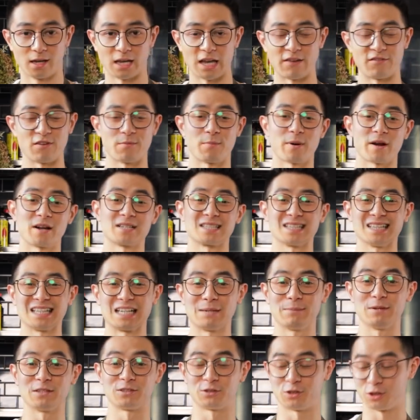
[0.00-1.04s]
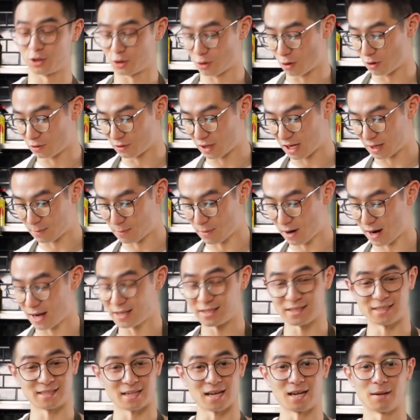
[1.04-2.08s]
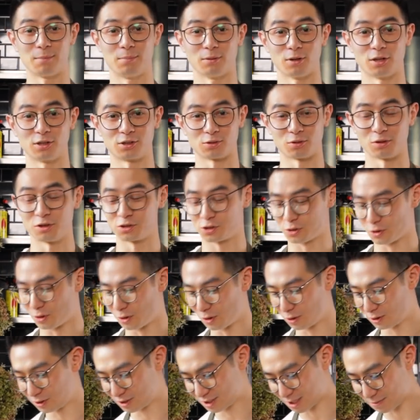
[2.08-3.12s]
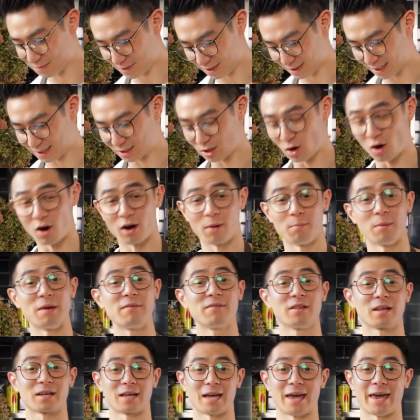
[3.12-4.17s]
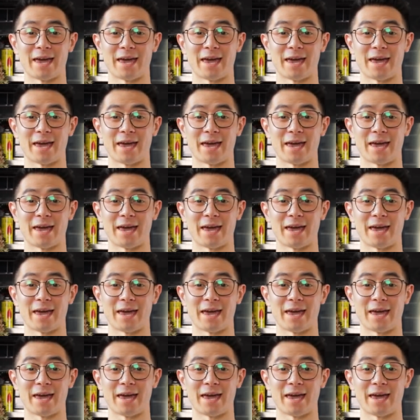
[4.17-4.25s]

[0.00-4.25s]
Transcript: If your butter's a little bit too cold like mine, just get a blowtorch or something that's hot, maybe like a